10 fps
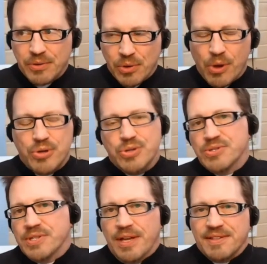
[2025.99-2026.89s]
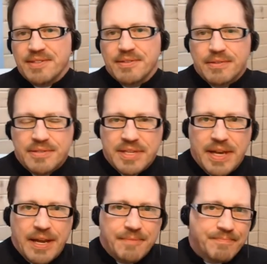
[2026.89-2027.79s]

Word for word: larger sense today.